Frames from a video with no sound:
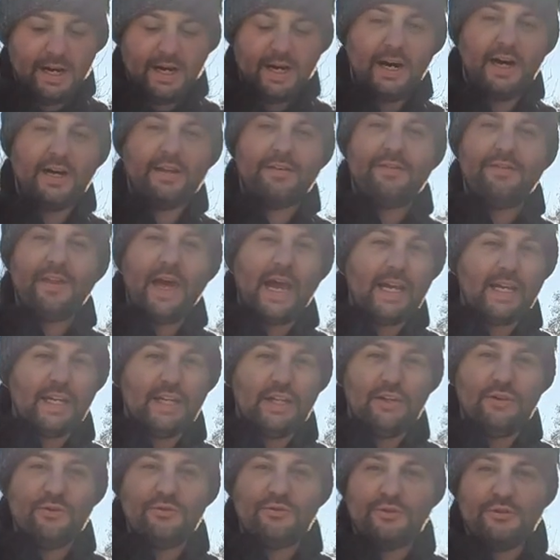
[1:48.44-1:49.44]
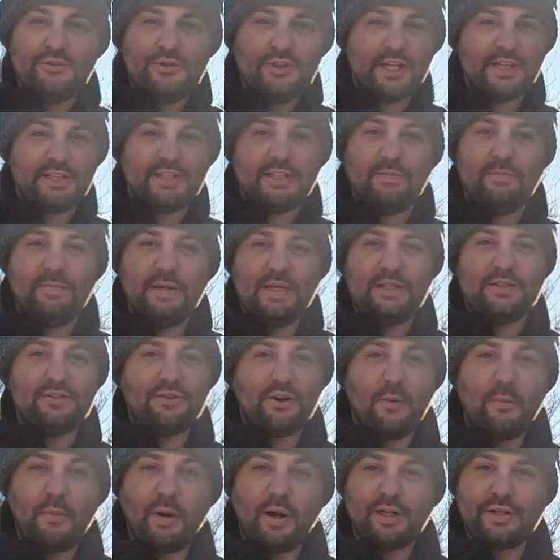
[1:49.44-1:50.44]
Uh, thank you to Jesse B
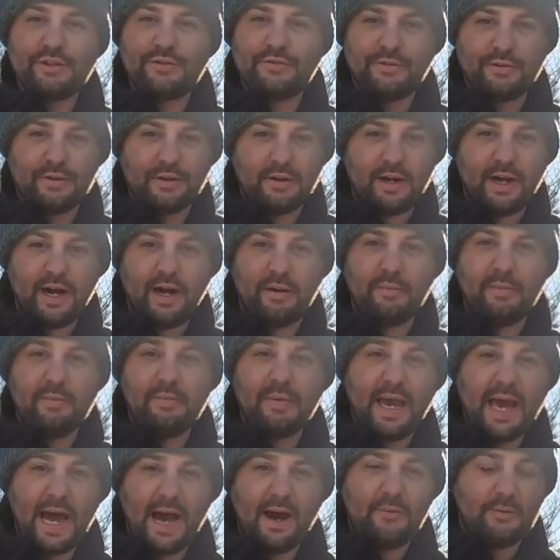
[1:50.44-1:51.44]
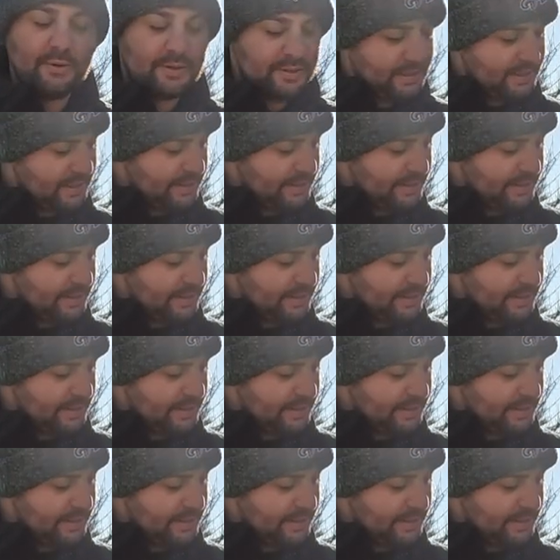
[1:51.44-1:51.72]
so much for helping me out with